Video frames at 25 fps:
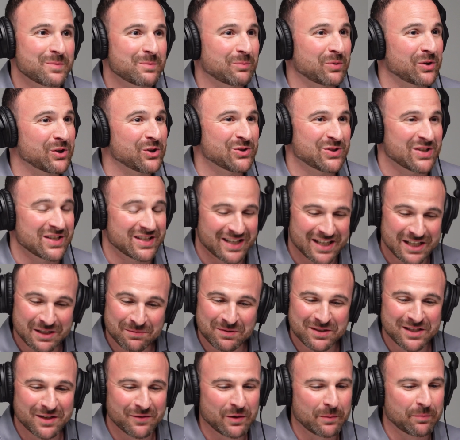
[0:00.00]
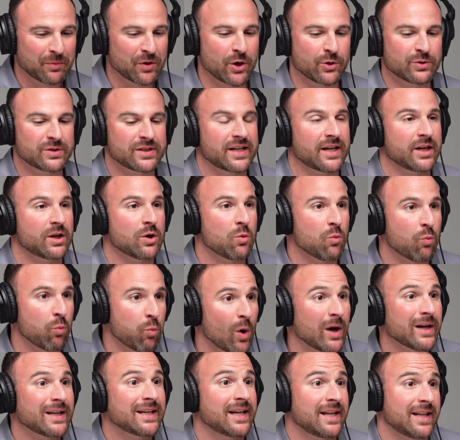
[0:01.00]
produces this specific protein.
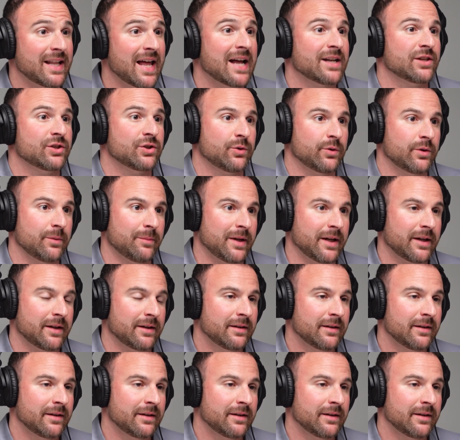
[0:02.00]
What can that do to me?